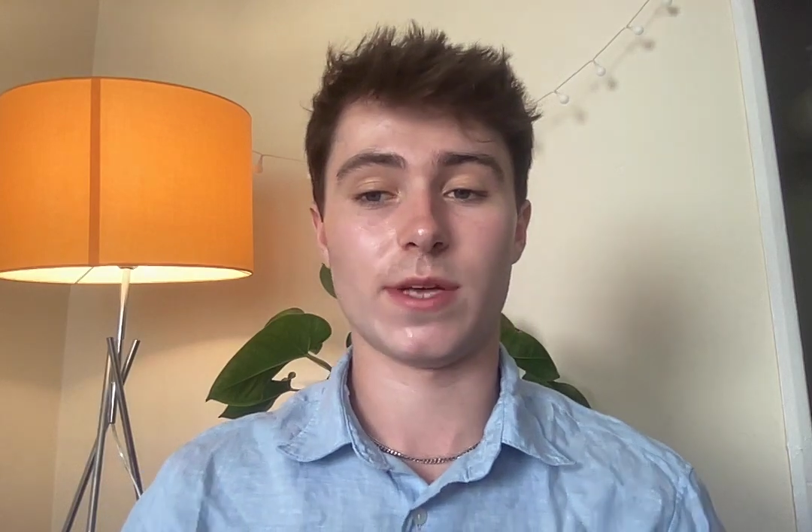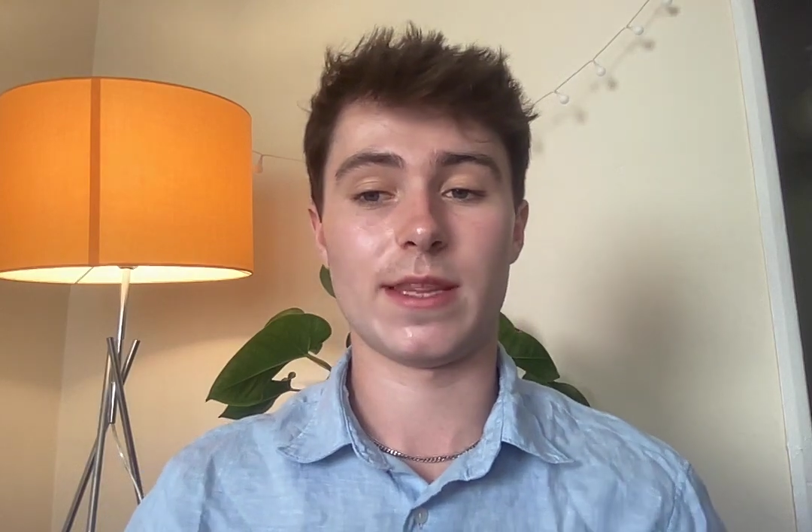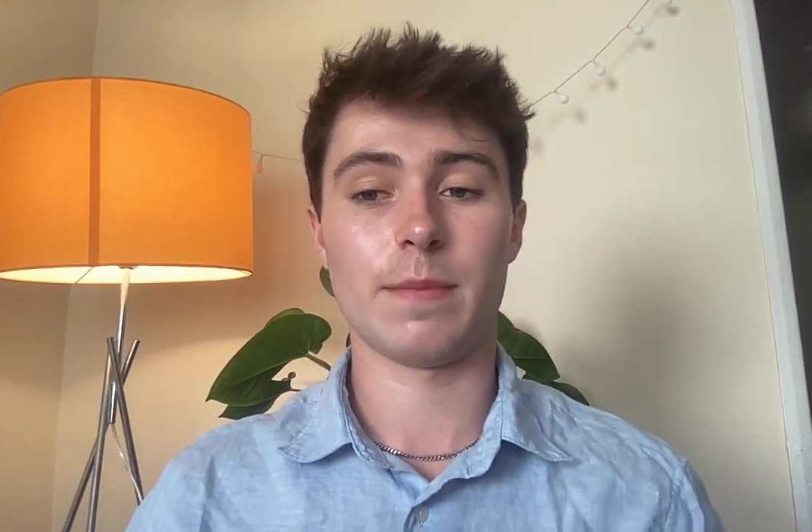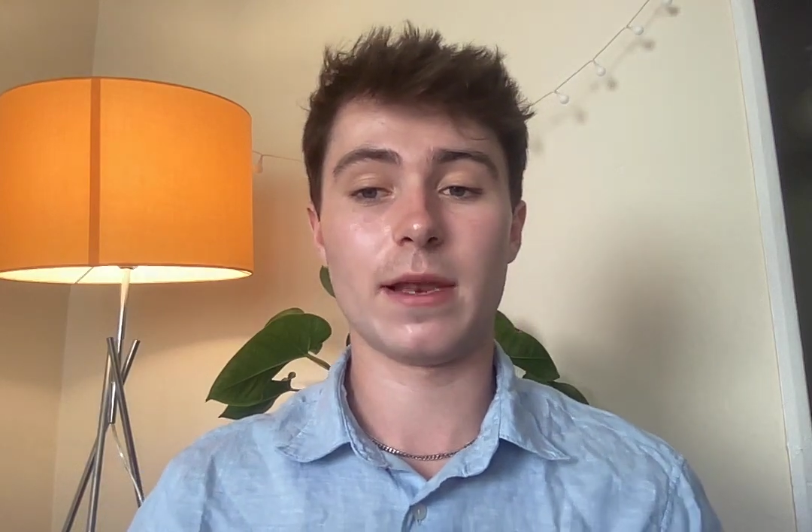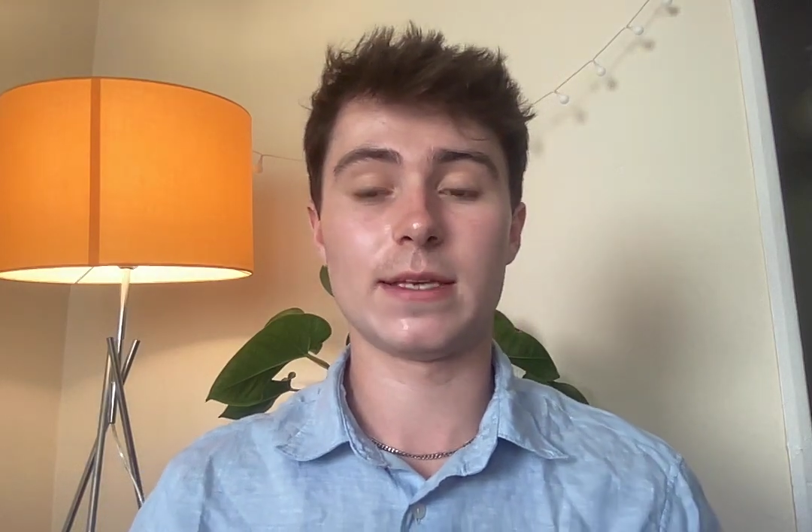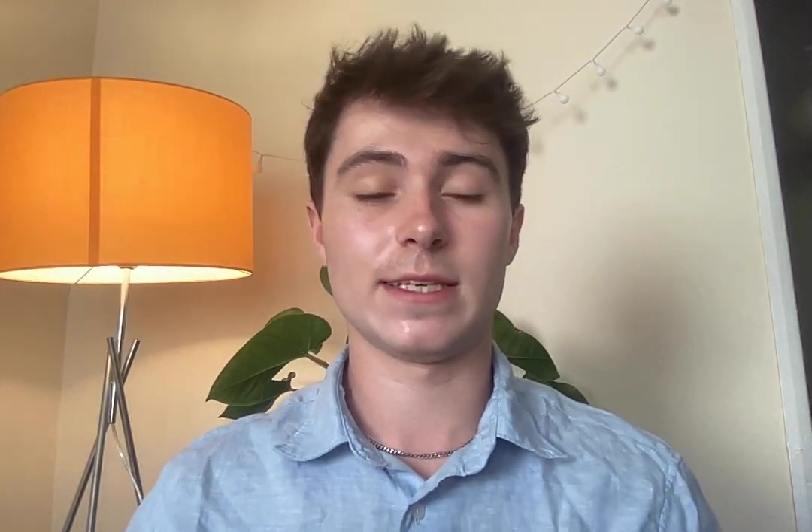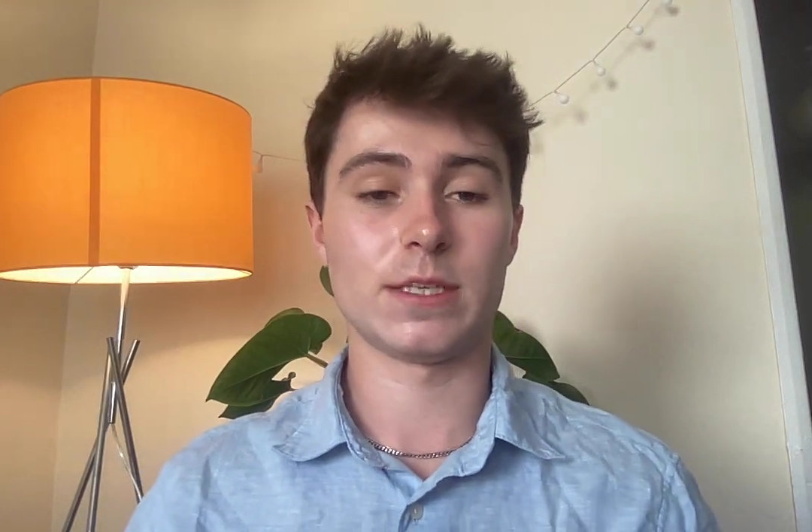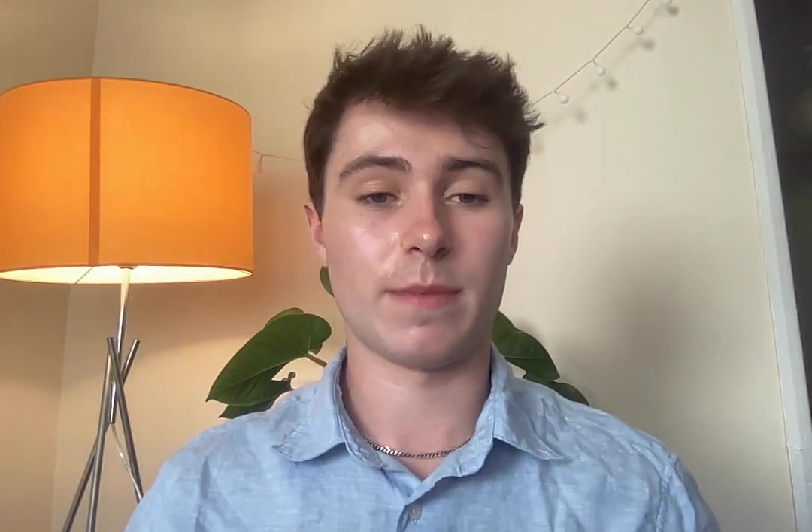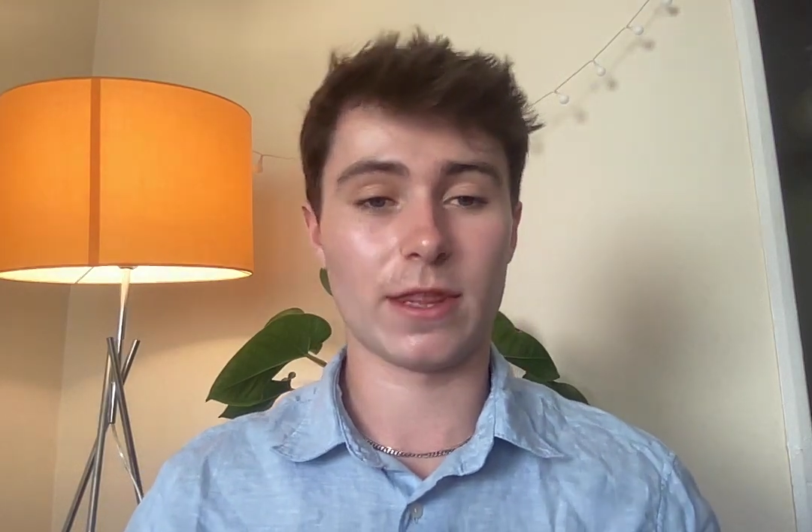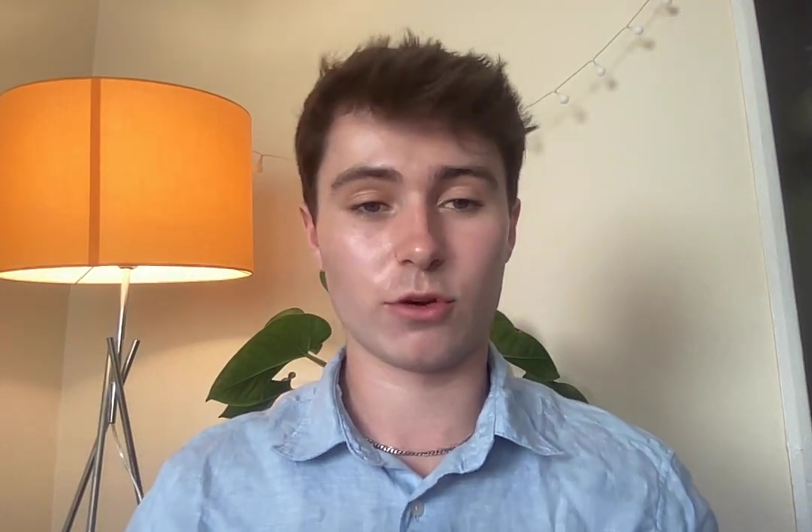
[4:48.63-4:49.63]
and the ability
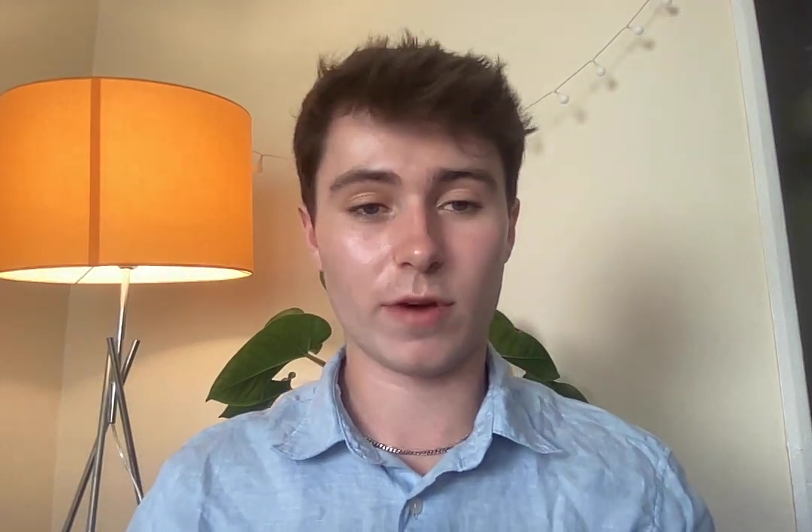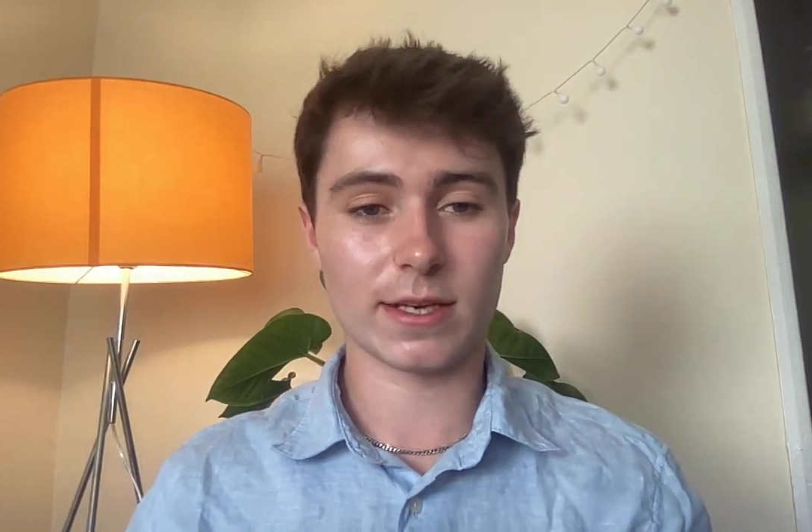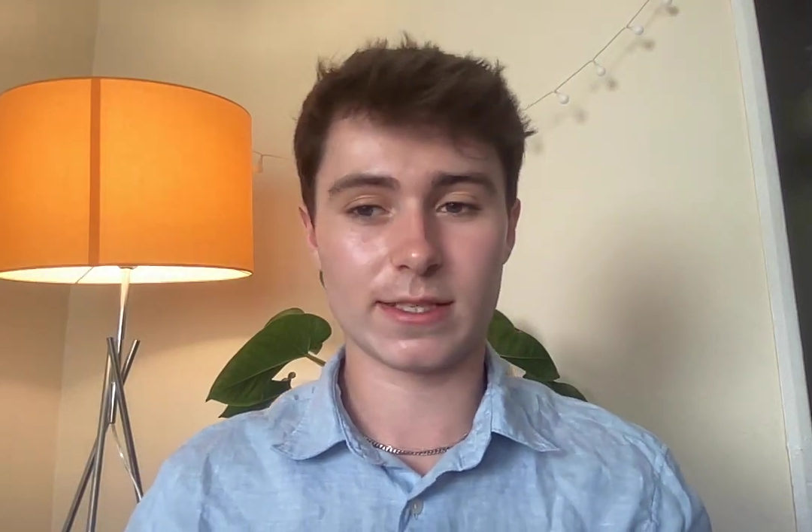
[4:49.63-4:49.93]
to make the correct